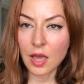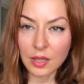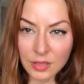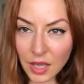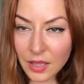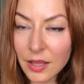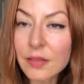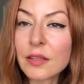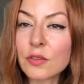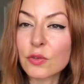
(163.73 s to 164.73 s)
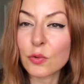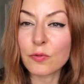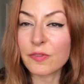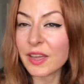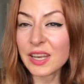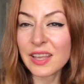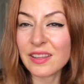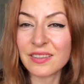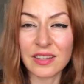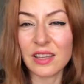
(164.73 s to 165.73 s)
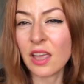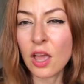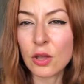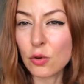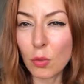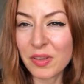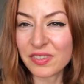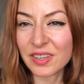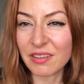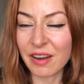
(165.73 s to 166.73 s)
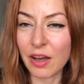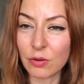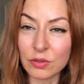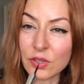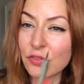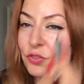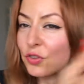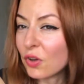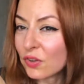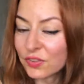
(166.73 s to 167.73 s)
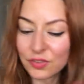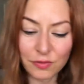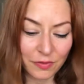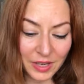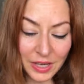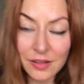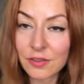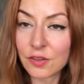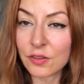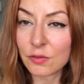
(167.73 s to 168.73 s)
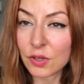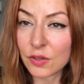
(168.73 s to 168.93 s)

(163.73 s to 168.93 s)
And yeah, that's it. So very easy, no messing around. It's just very easy.